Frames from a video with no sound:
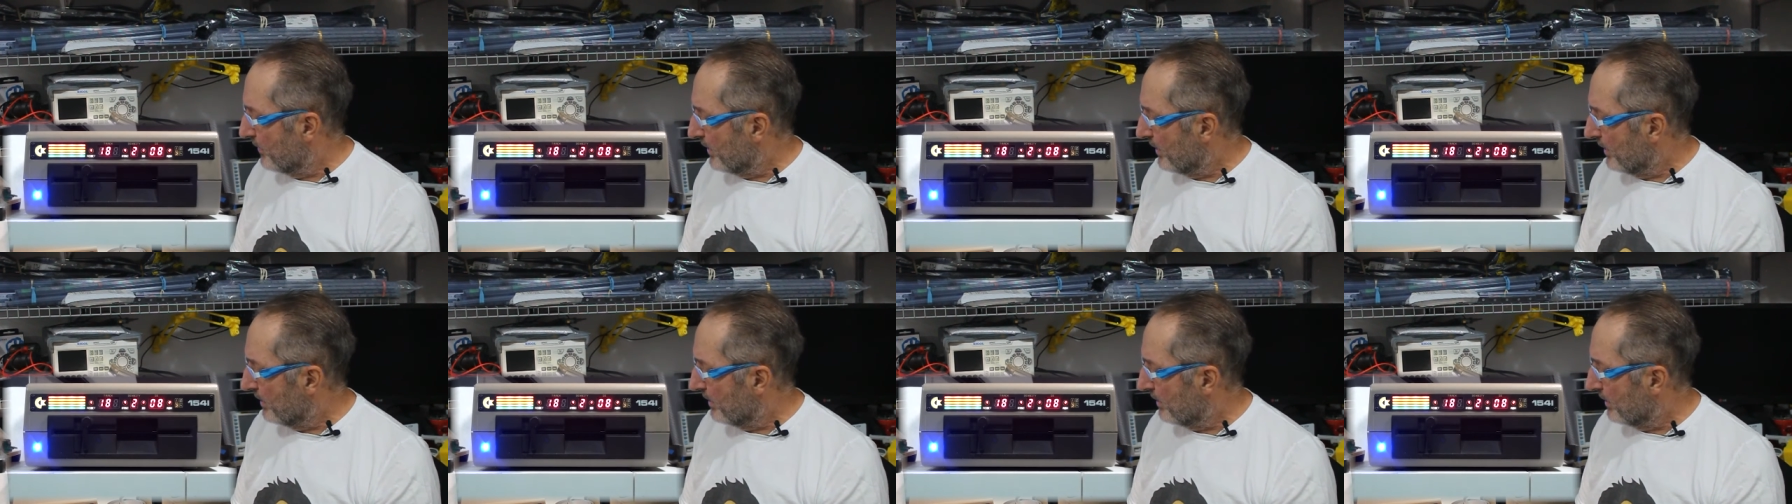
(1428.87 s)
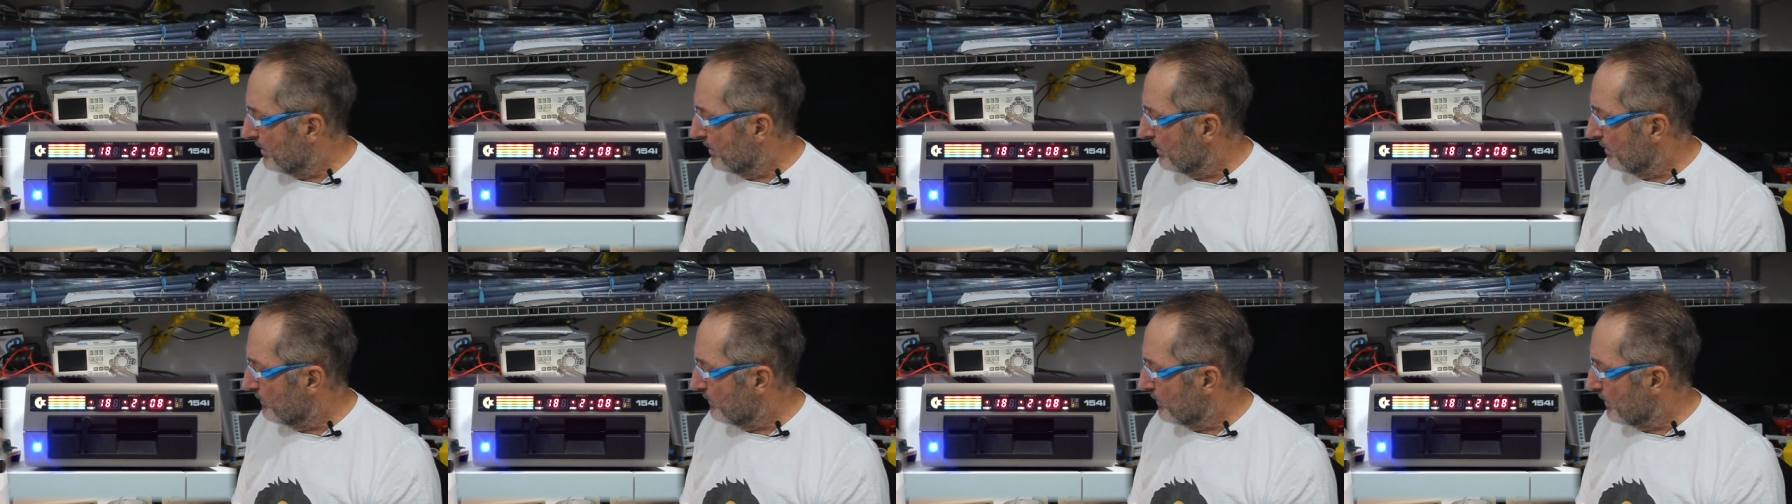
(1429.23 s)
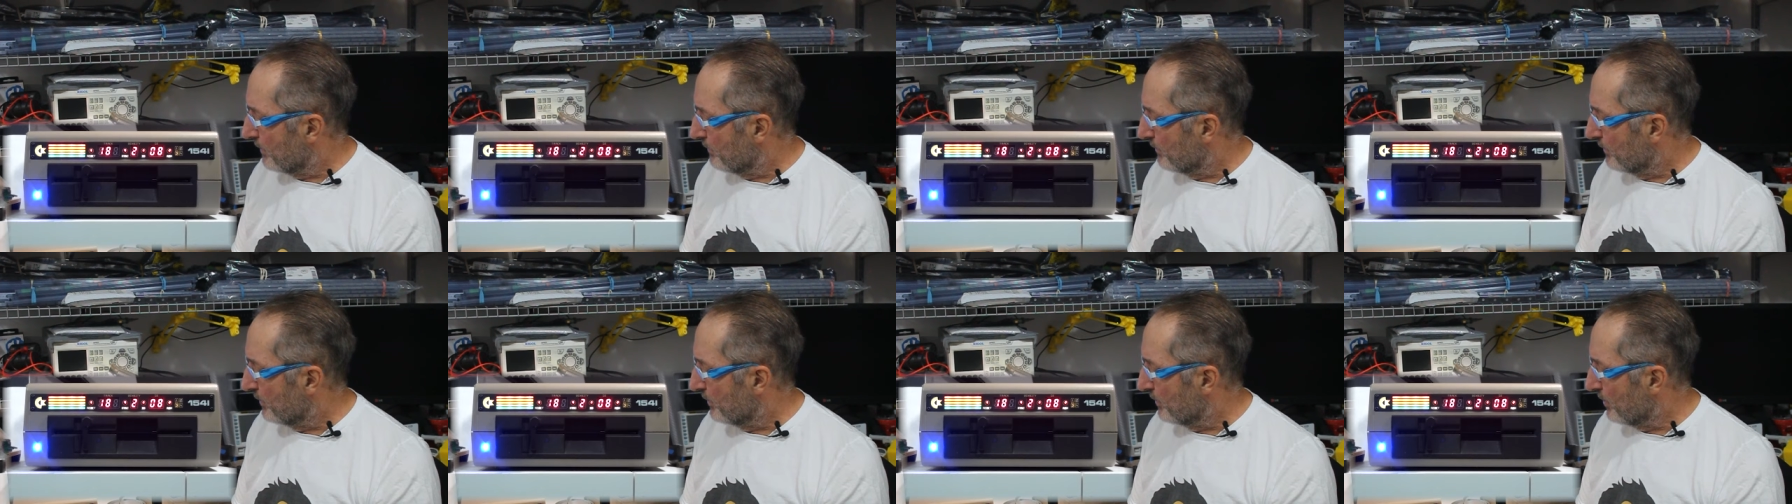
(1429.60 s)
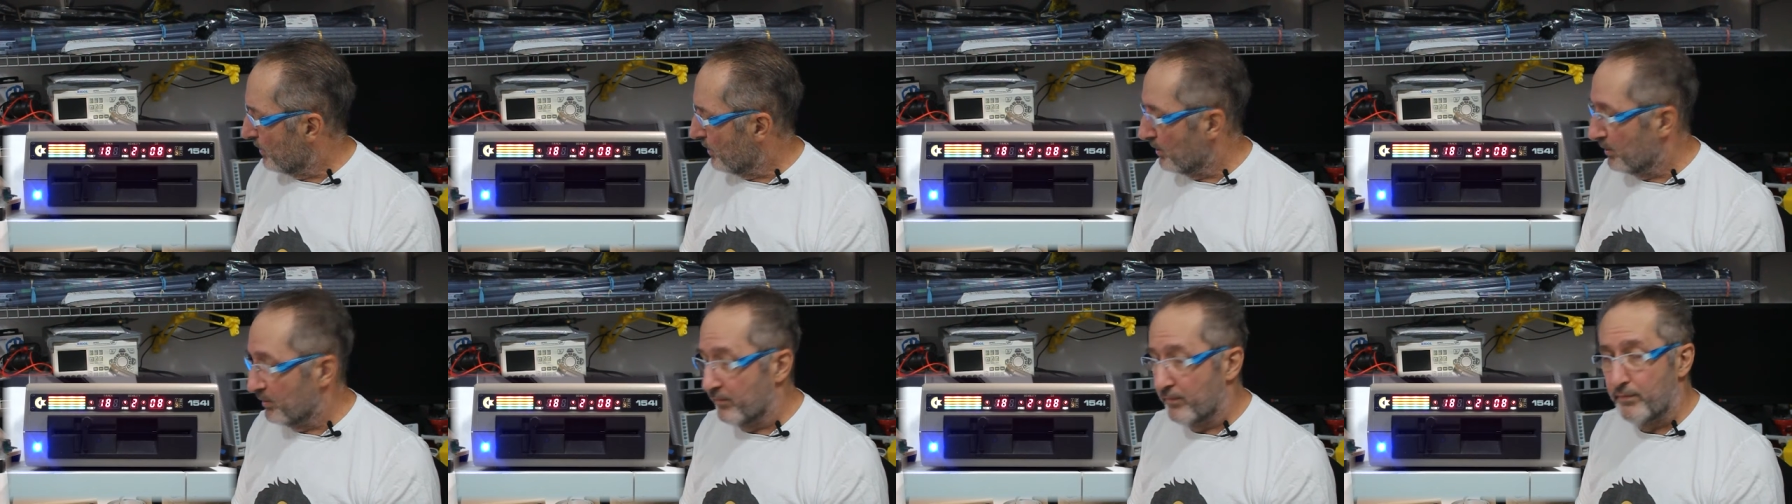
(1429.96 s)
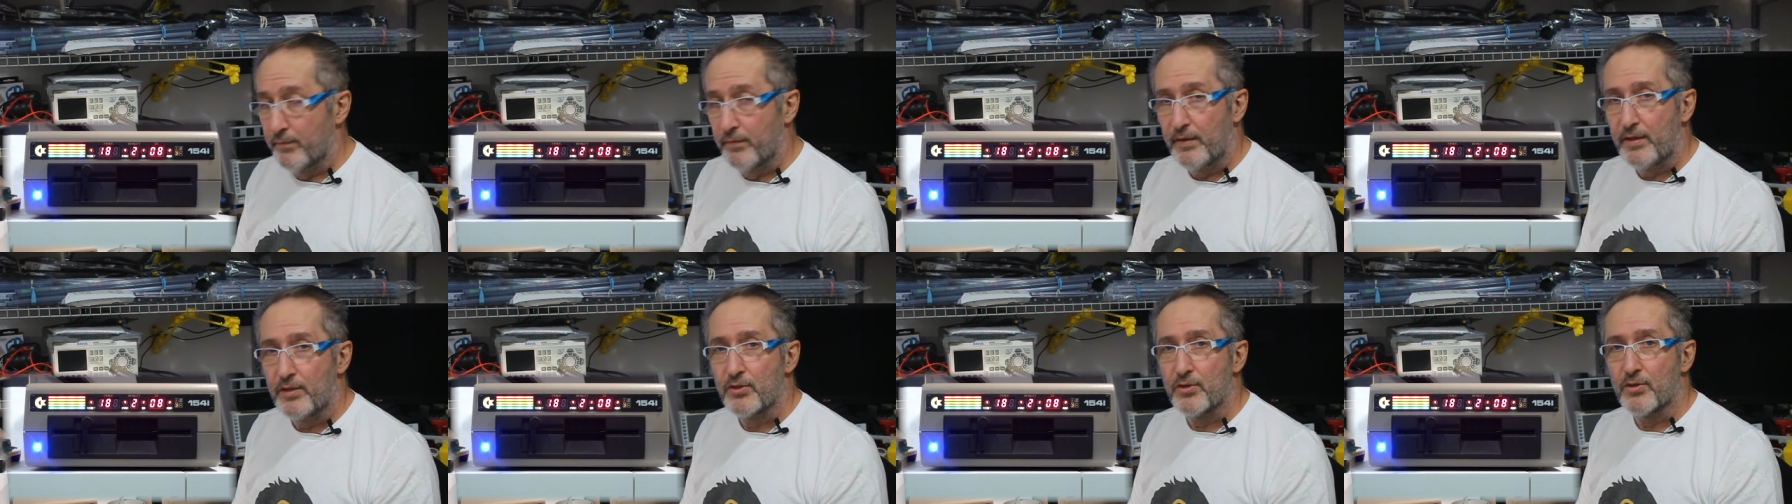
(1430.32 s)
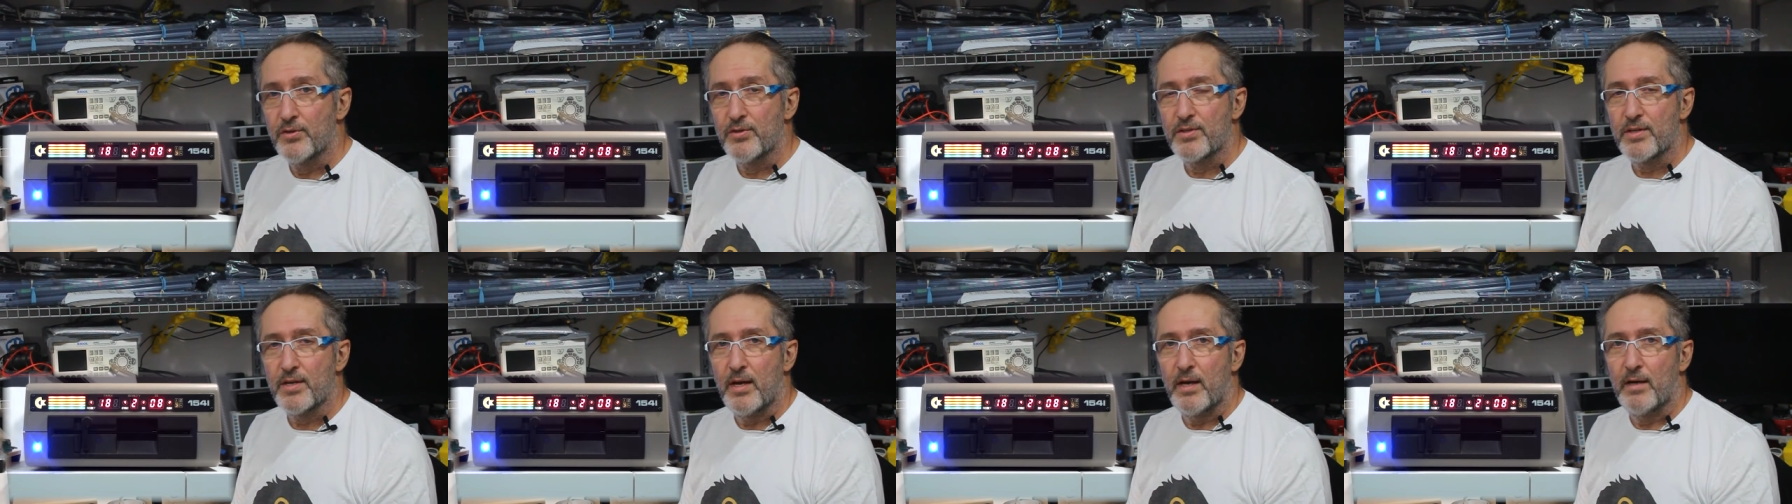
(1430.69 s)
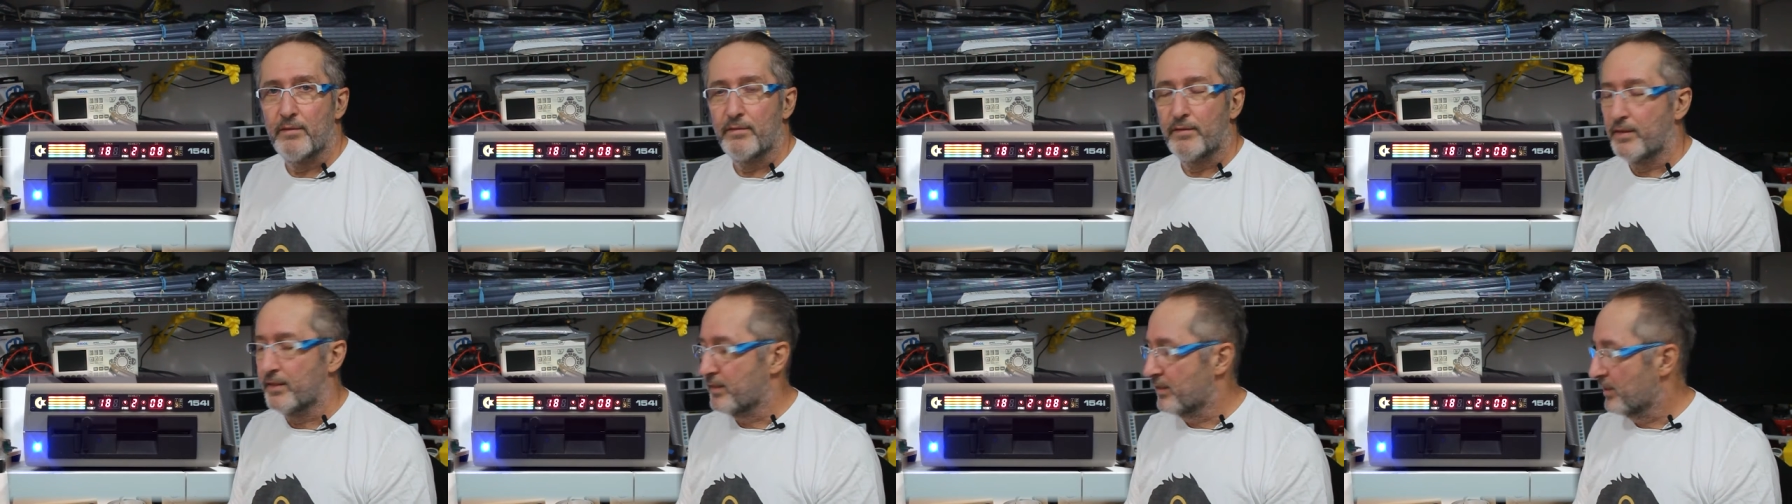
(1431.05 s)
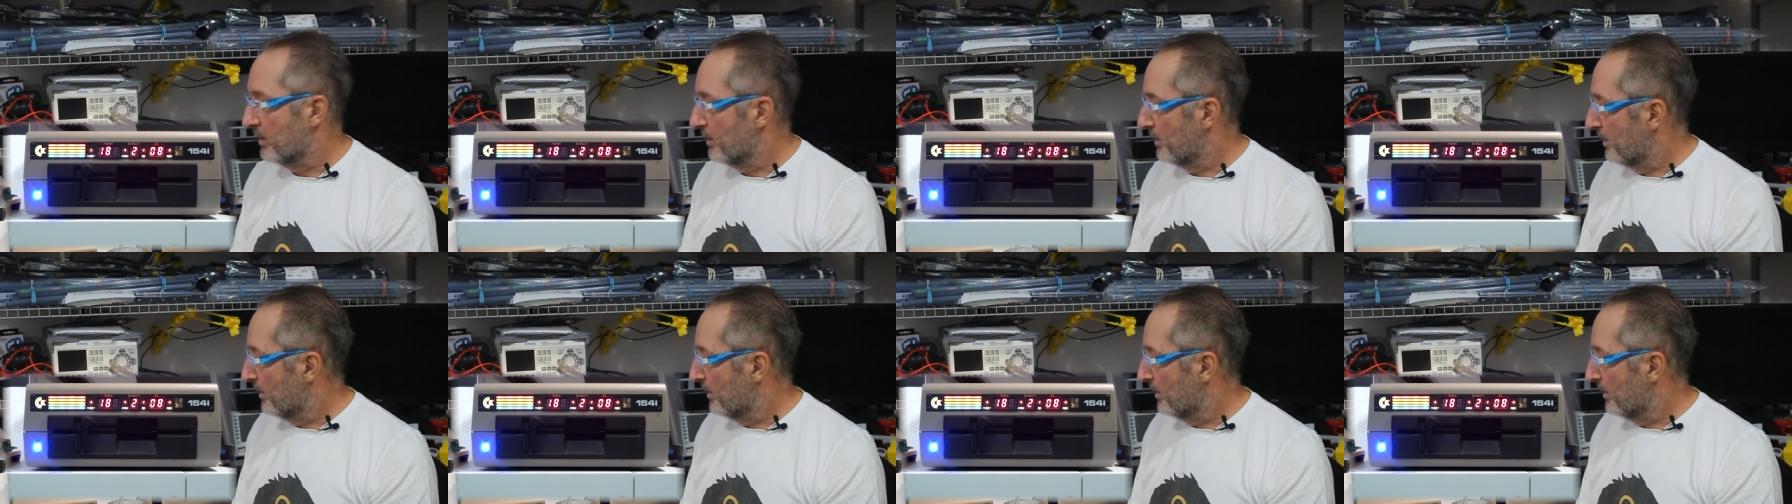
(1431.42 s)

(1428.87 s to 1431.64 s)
I think I've covered all the features of it.